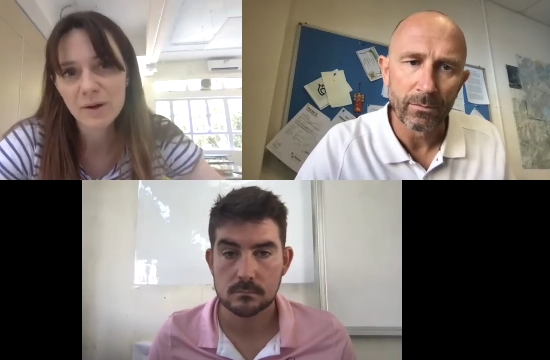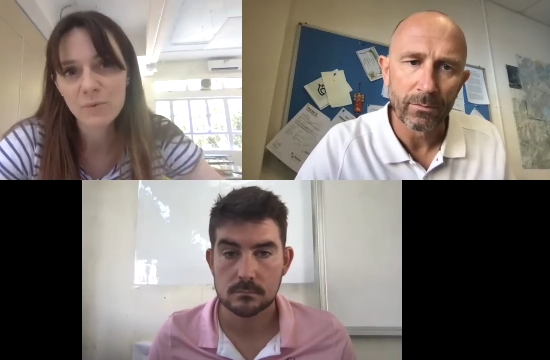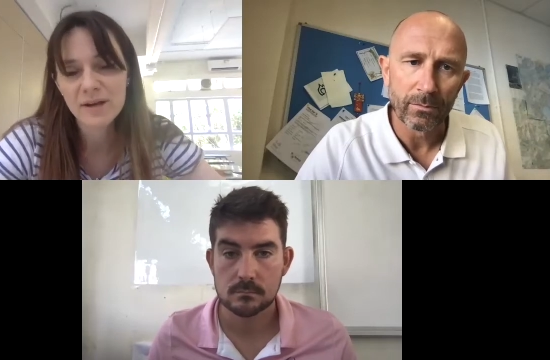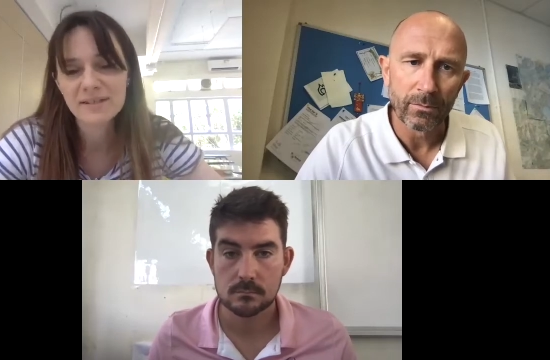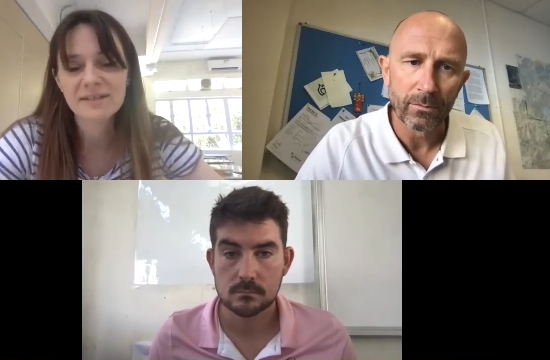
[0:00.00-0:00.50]

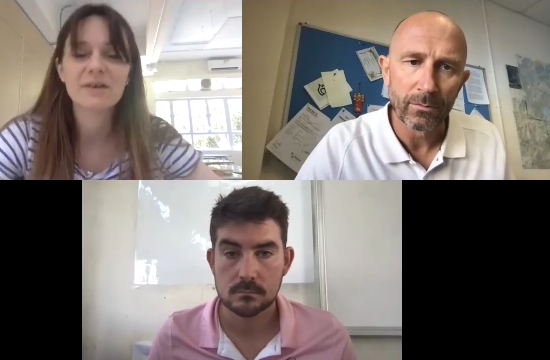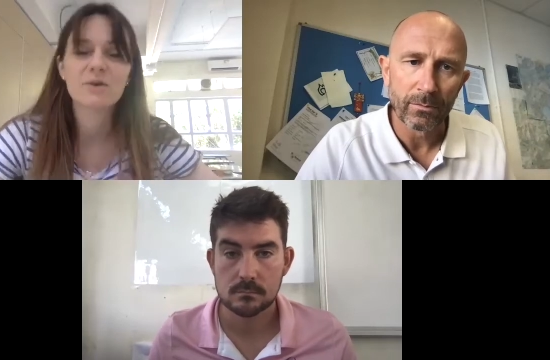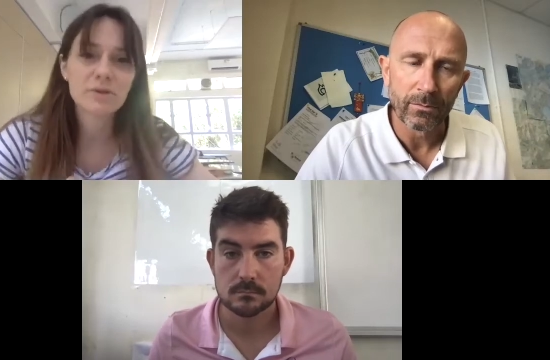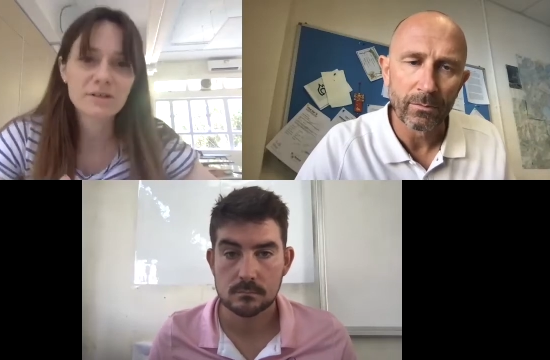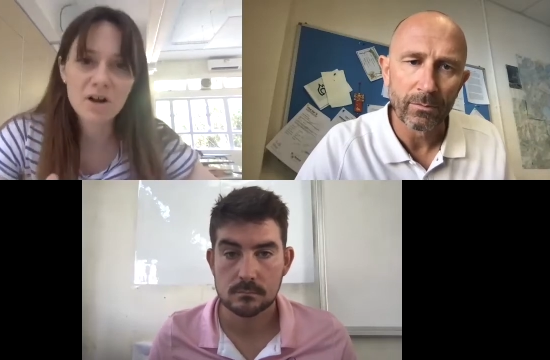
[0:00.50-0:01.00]
Speaker 1: we say all
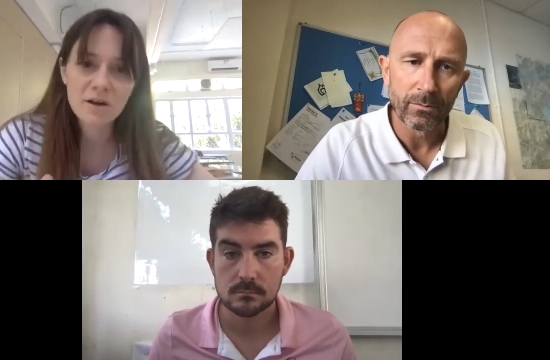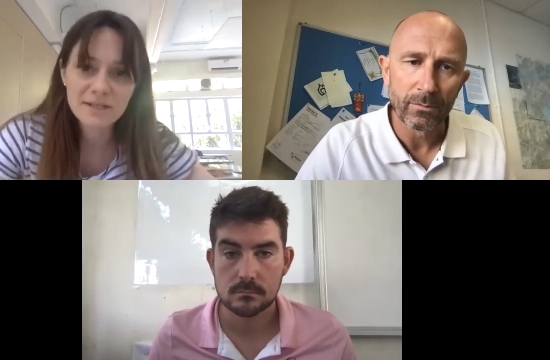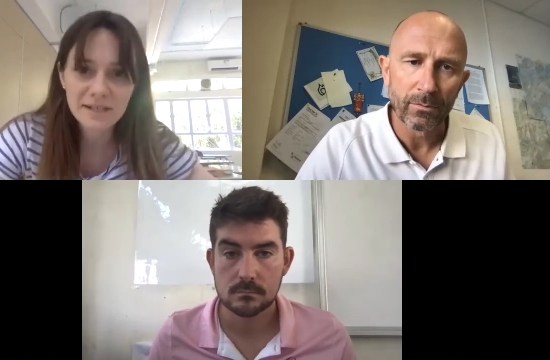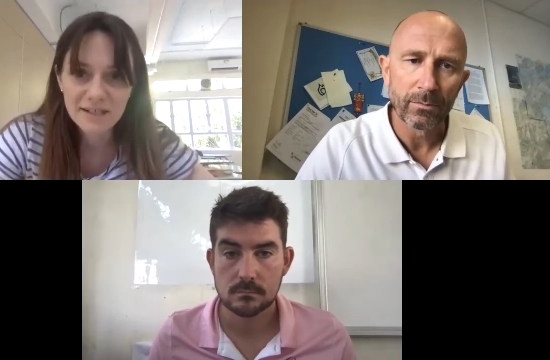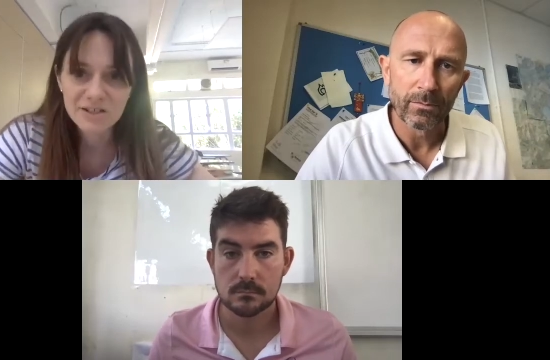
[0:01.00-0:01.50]
the time as
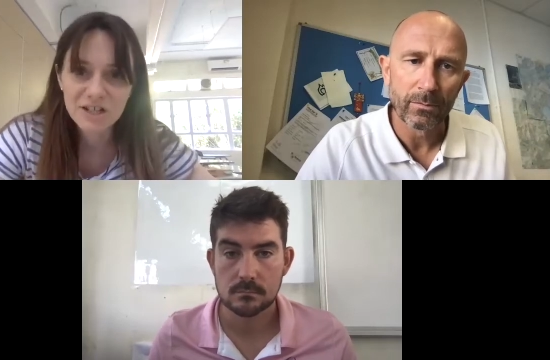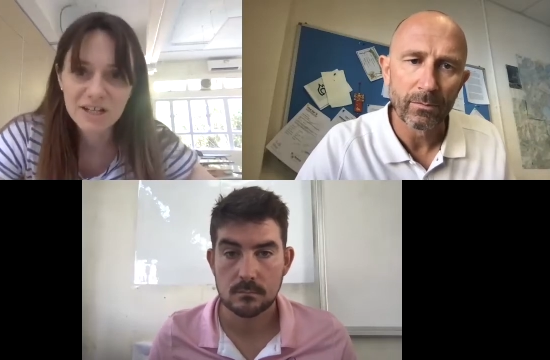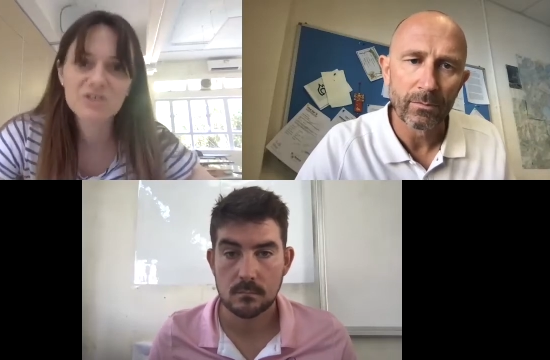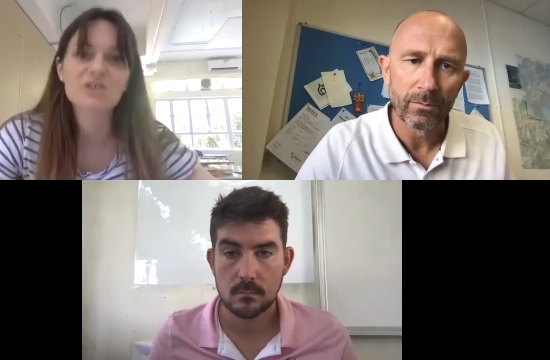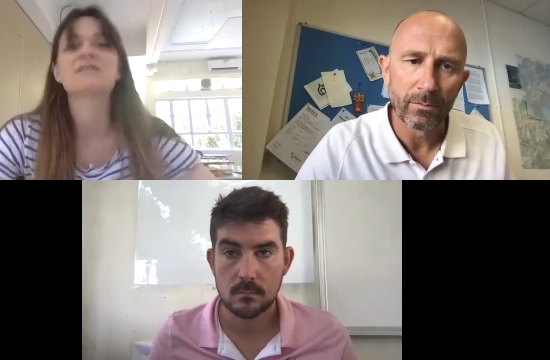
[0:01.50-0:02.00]
English
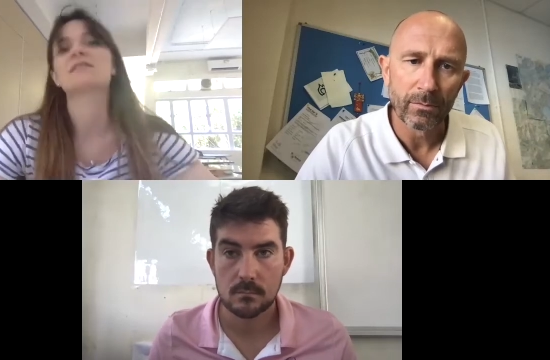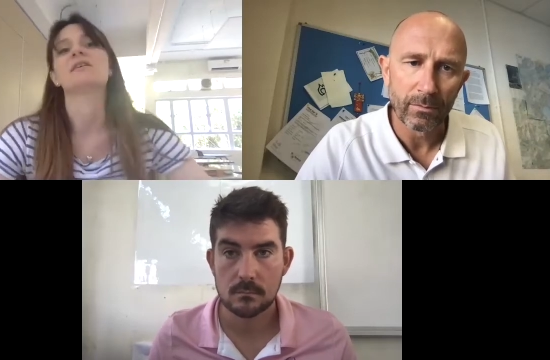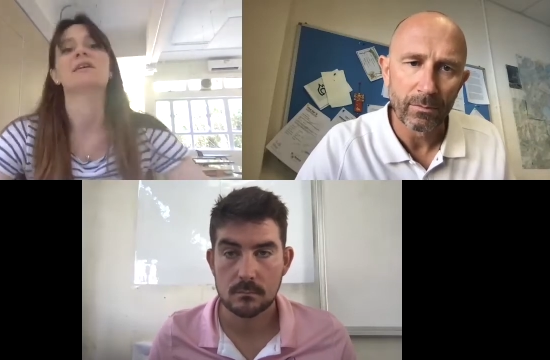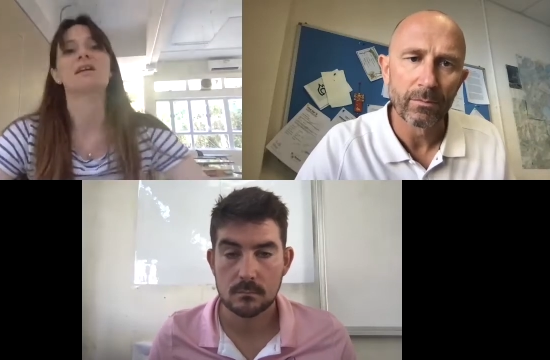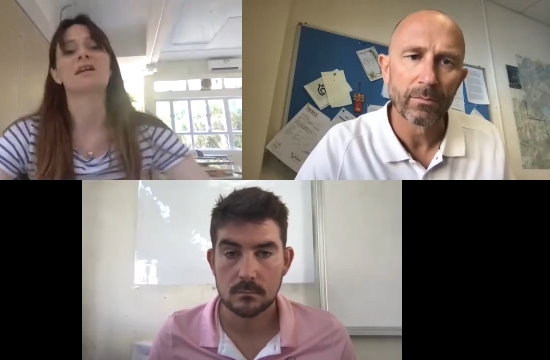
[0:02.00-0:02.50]
teachers,
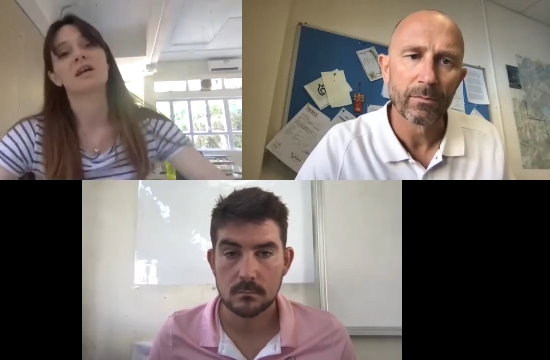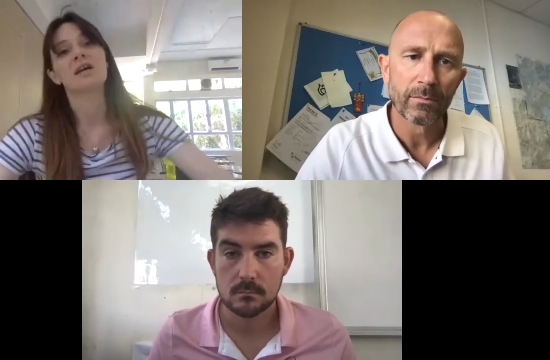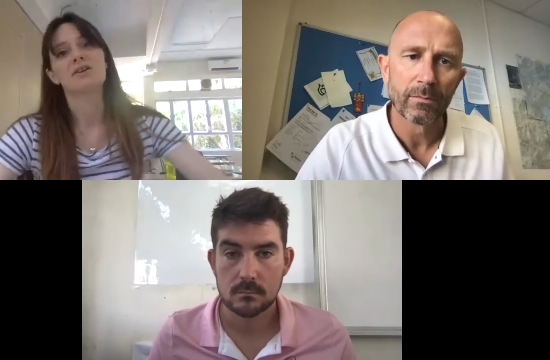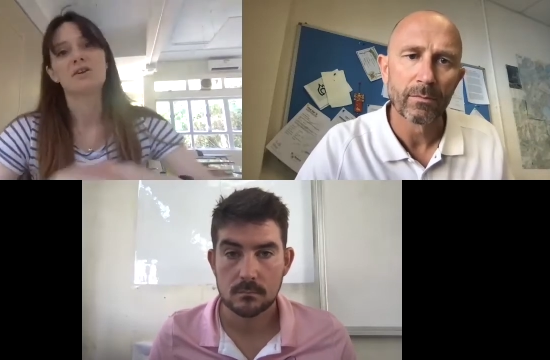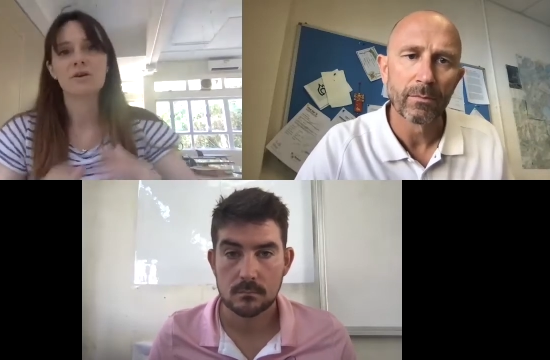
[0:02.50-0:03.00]
like
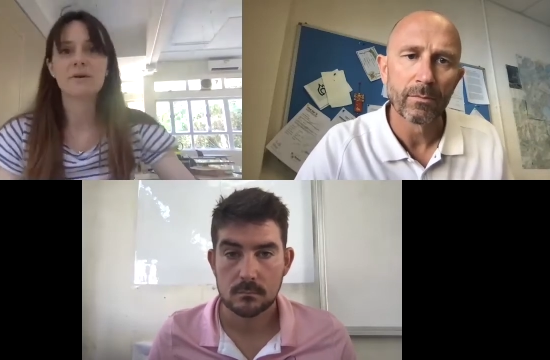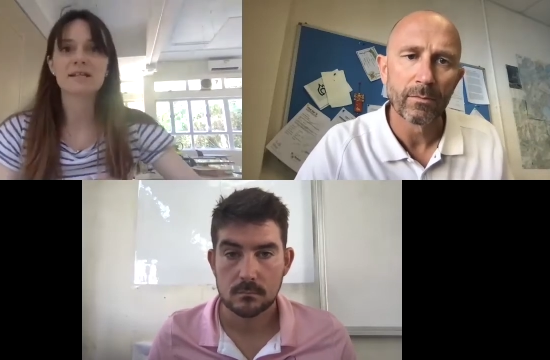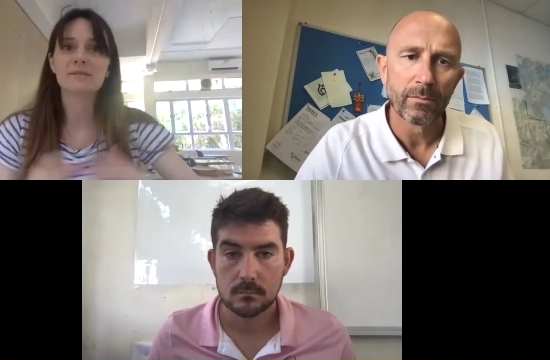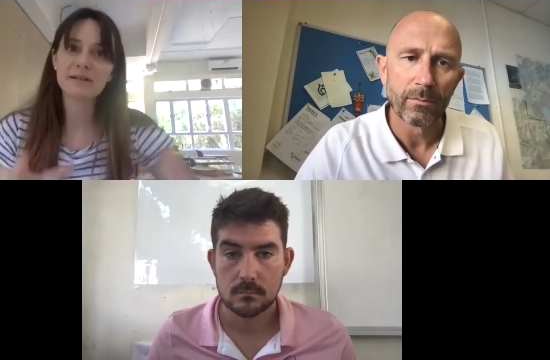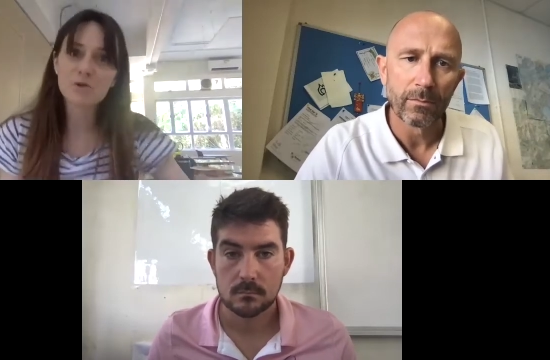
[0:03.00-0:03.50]
you know, it
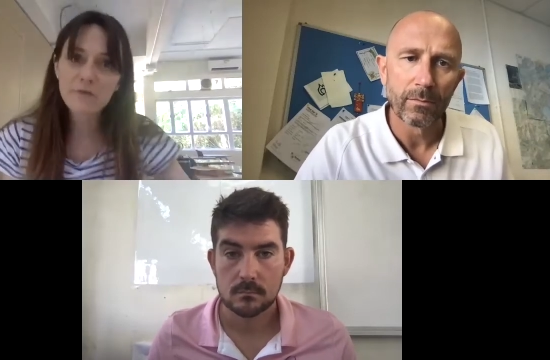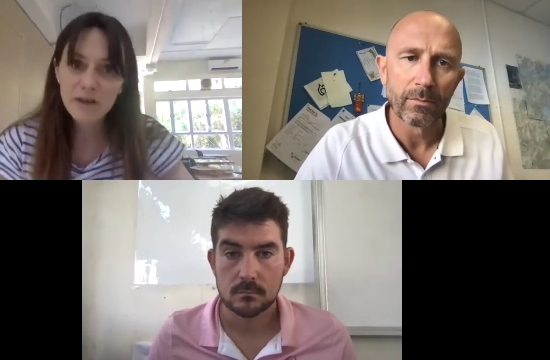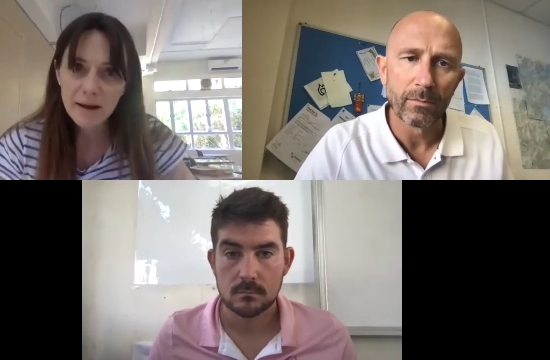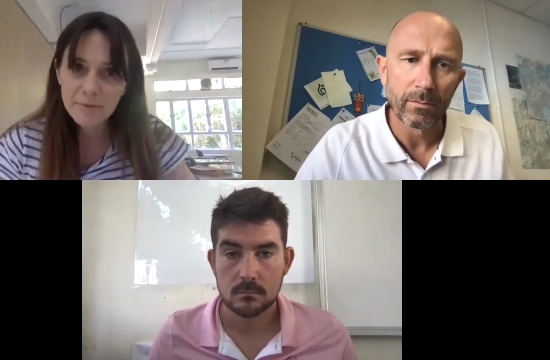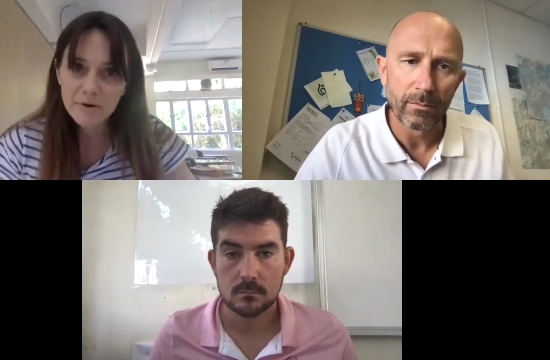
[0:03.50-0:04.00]
expands your
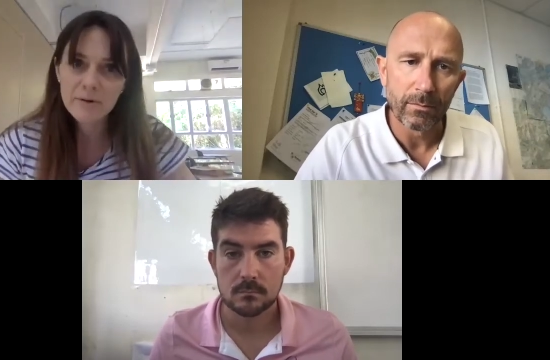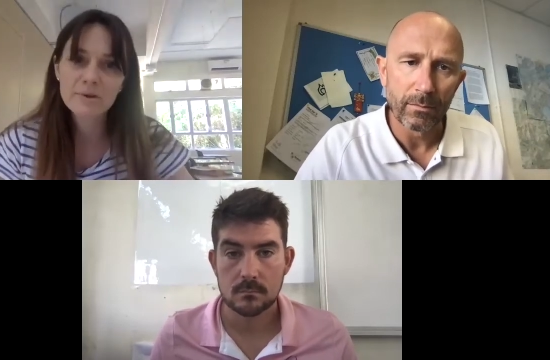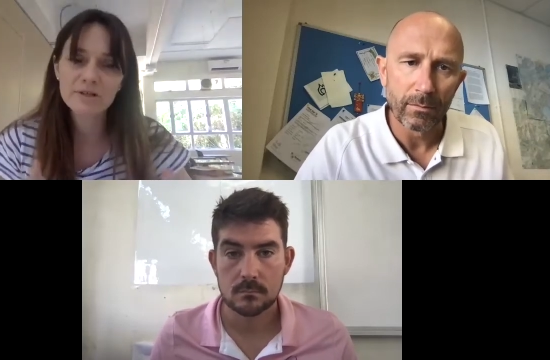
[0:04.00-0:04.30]
vocabulary, which